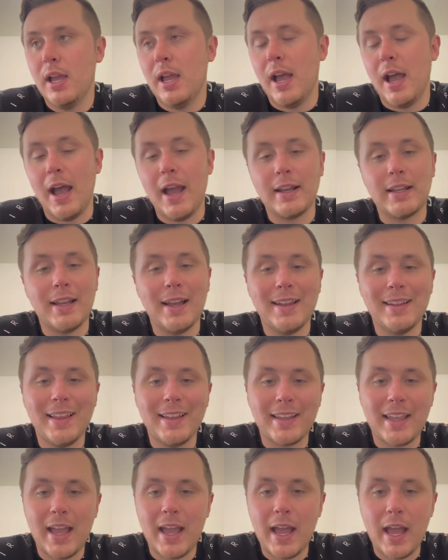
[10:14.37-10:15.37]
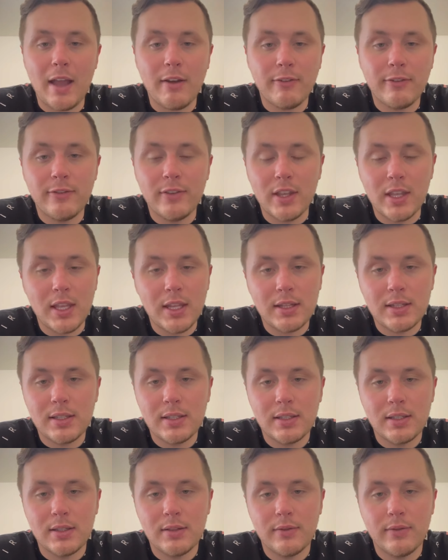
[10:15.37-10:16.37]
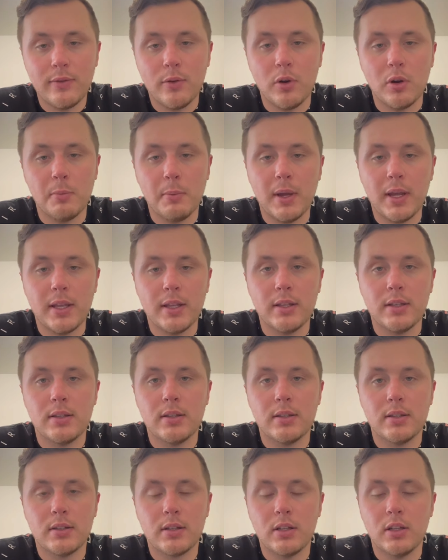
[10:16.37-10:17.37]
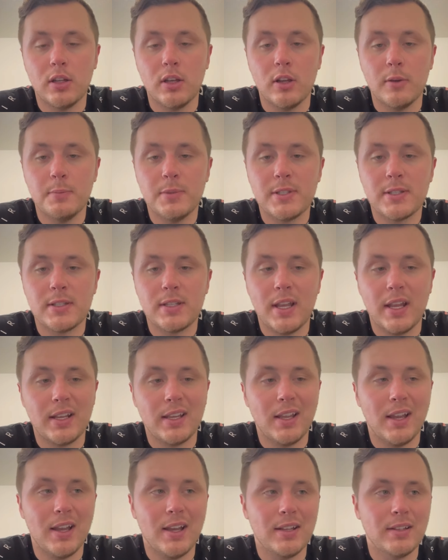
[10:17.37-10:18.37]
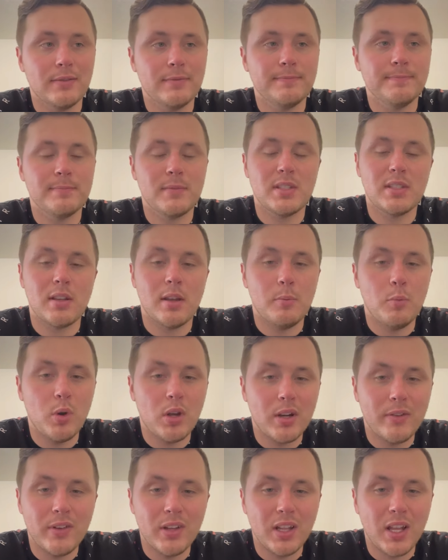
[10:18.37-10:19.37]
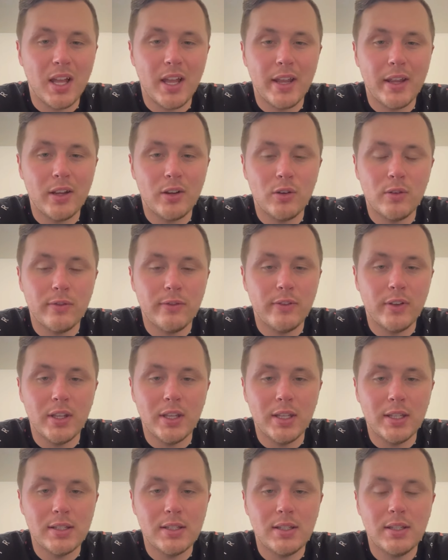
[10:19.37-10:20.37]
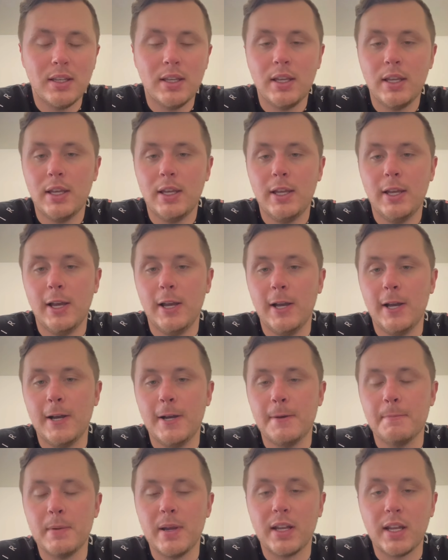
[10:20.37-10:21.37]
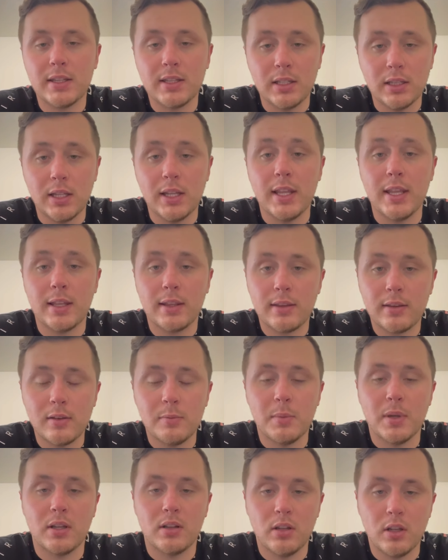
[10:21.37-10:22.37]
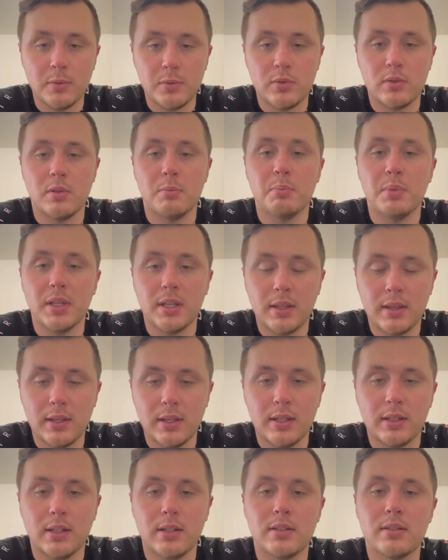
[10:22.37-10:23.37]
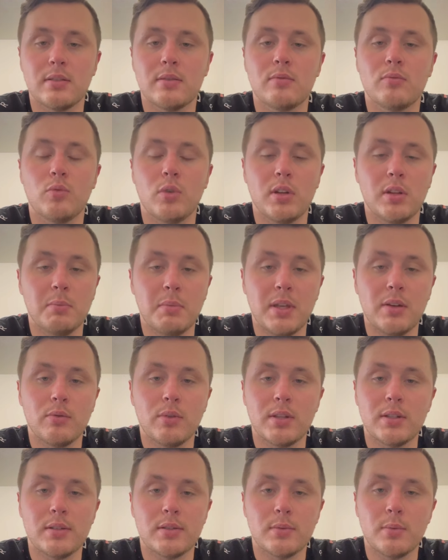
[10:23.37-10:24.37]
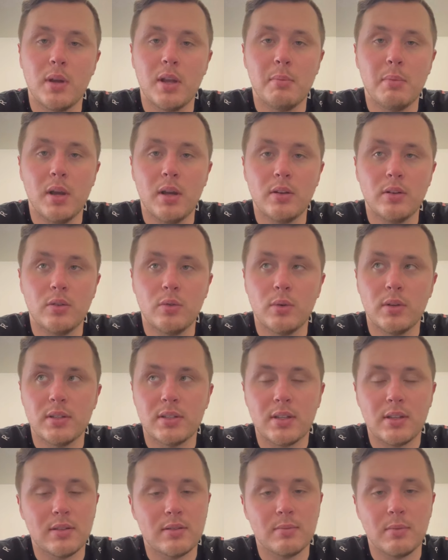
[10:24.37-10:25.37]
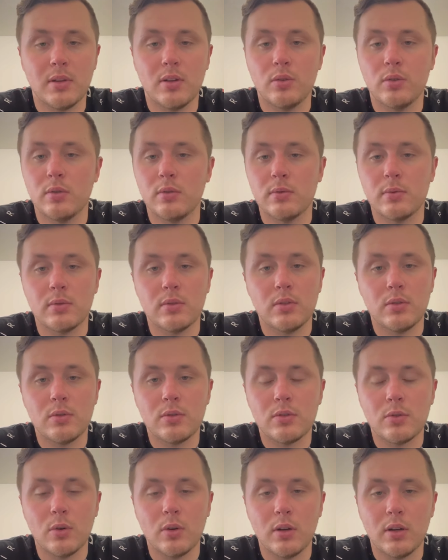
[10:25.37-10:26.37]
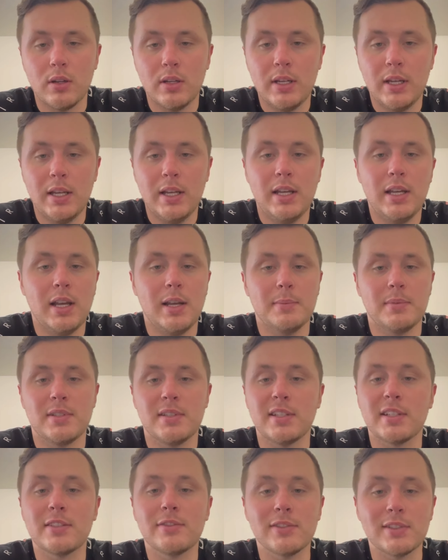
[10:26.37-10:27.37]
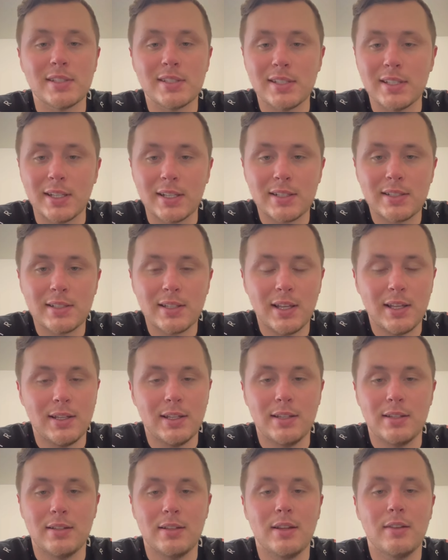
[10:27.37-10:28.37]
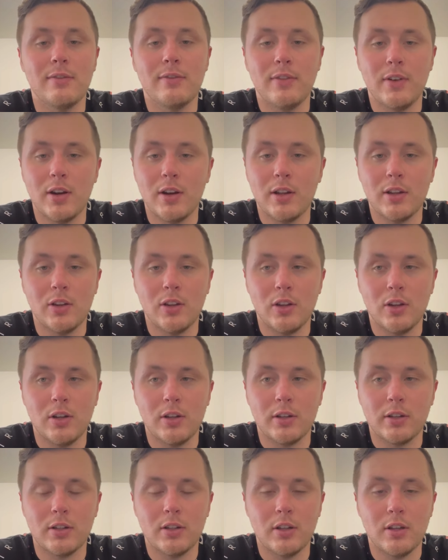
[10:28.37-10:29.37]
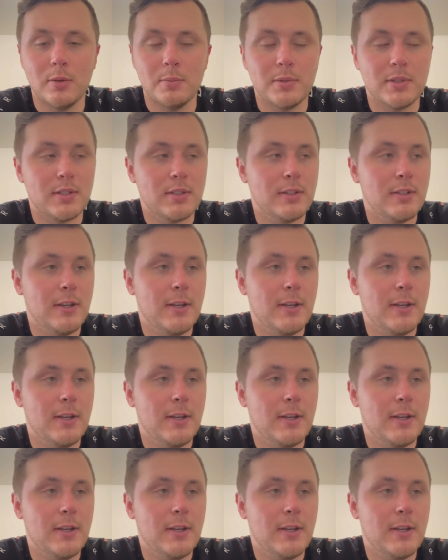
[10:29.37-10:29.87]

I got like half fit for my clubs. I got somewhat of a lie angle fit. I got the length of my clubs was a big thing. That's one of the main reasons why I bought new ones, because my old ones were too short. I'm 6'6". I need very long clubs.